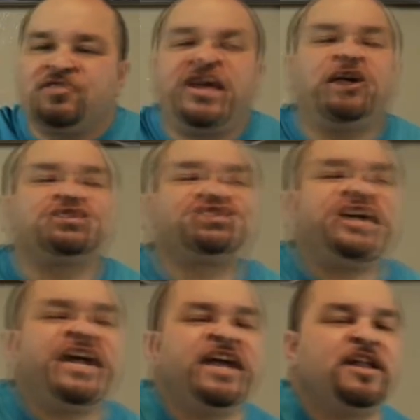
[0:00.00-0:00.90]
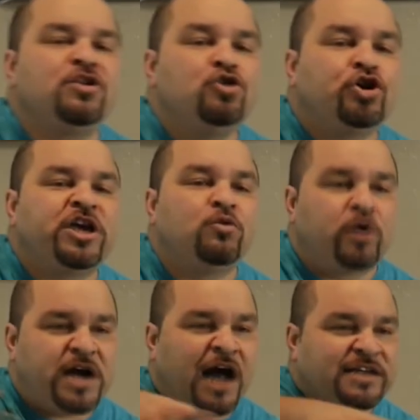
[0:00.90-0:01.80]
they're seeing and looking
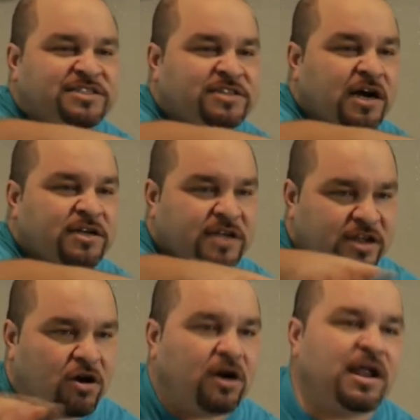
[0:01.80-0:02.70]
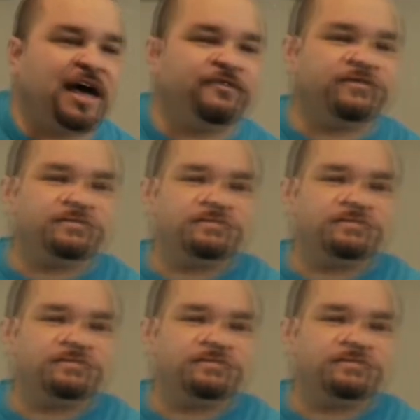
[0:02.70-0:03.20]
what God has done in our life.